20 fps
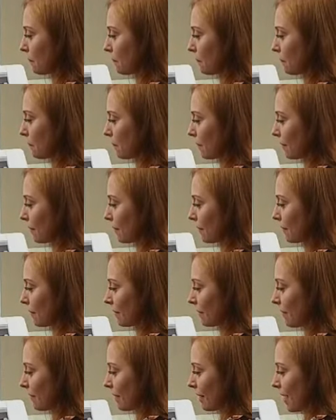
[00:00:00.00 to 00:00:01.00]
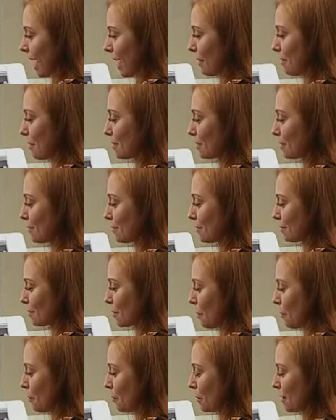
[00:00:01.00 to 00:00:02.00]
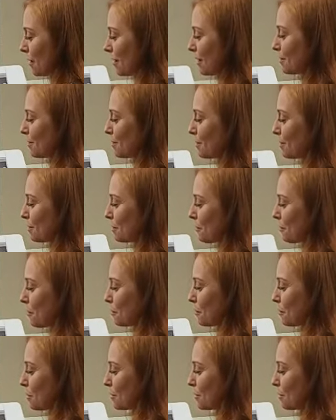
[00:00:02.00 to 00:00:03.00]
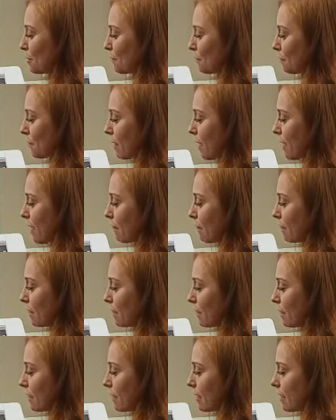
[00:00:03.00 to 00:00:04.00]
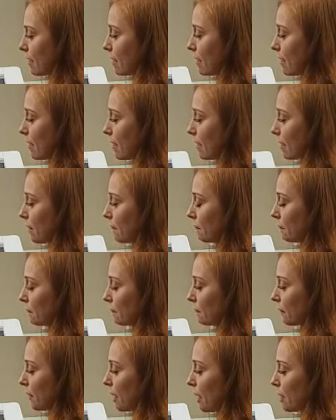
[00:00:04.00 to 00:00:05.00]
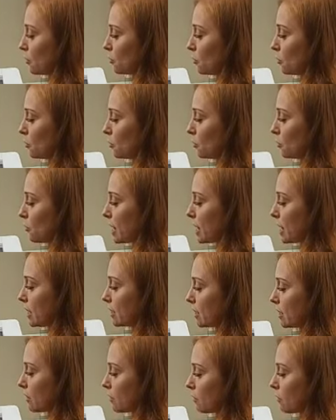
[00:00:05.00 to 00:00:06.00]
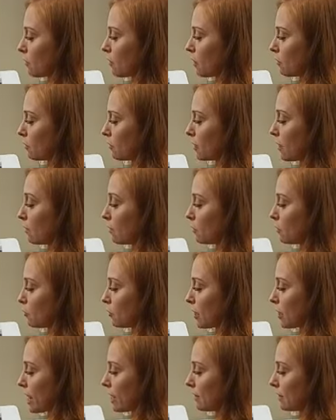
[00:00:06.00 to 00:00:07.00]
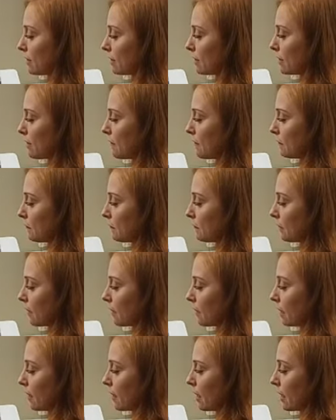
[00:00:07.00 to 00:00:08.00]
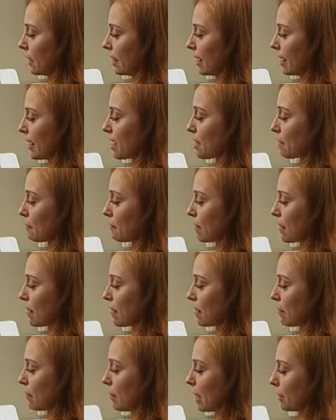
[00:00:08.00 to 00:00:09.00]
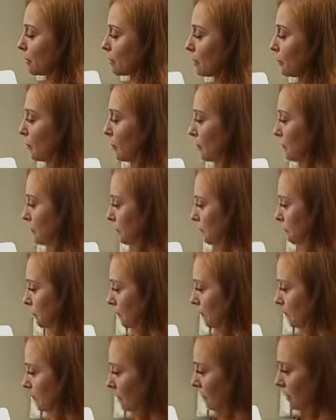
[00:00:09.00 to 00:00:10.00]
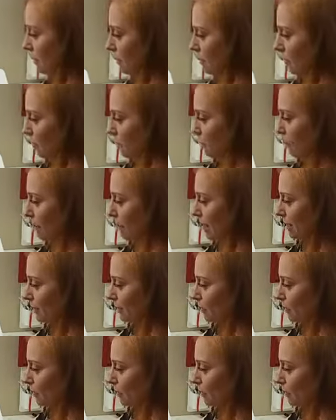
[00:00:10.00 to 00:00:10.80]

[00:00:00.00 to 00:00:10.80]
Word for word: And these are so, these are so cute. These are from the sweet, or no, summer treats earring bundle over at So Fontsy.